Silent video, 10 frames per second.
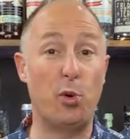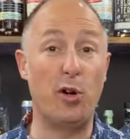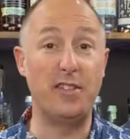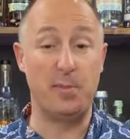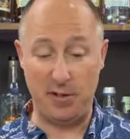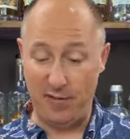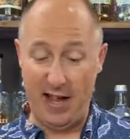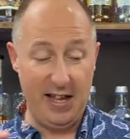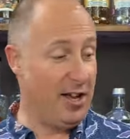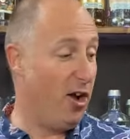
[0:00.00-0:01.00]
water, to be
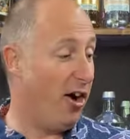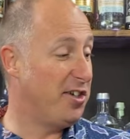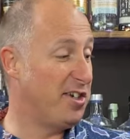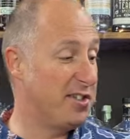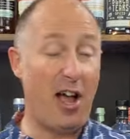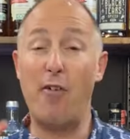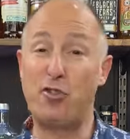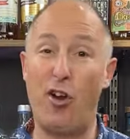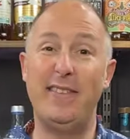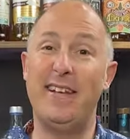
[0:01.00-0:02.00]
fair. I just, I've
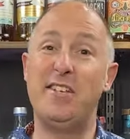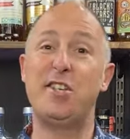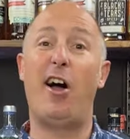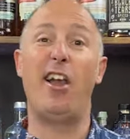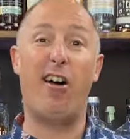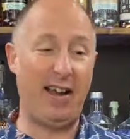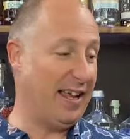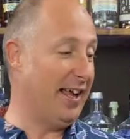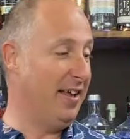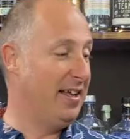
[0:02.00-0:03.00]
tried this, I like
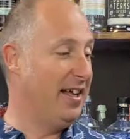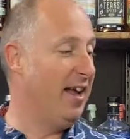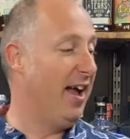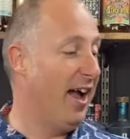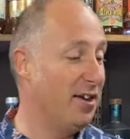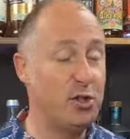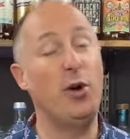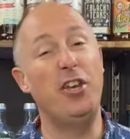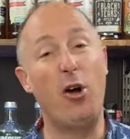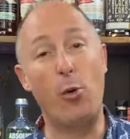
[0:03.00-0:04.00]
it, uh, so
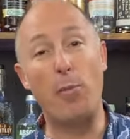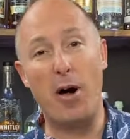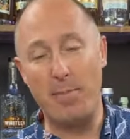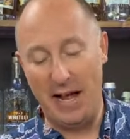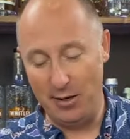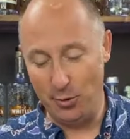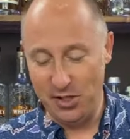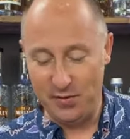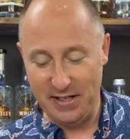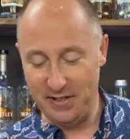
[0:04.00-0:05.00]
I know what my palate wants
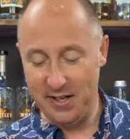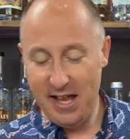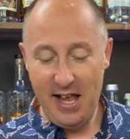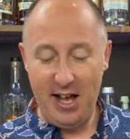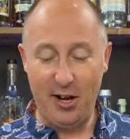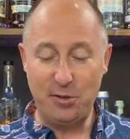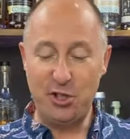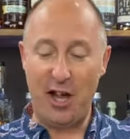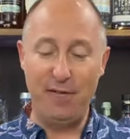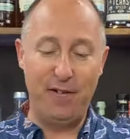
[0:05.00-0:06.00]
for this. And I'm just
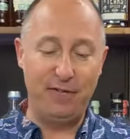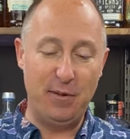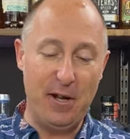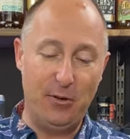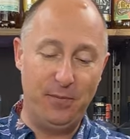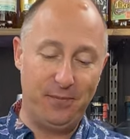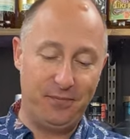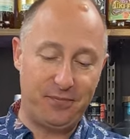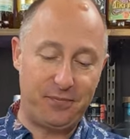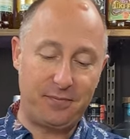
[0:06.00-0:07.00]
going 50 mil
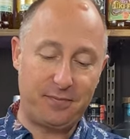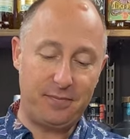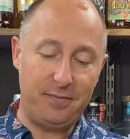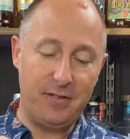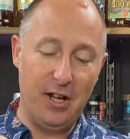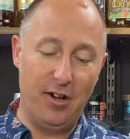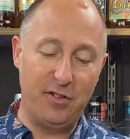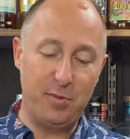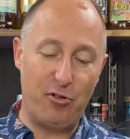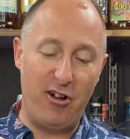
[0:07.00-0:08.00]
of
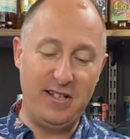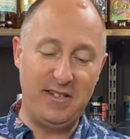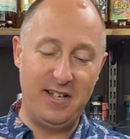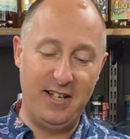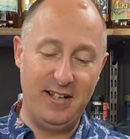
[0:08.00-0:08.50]
Sprite.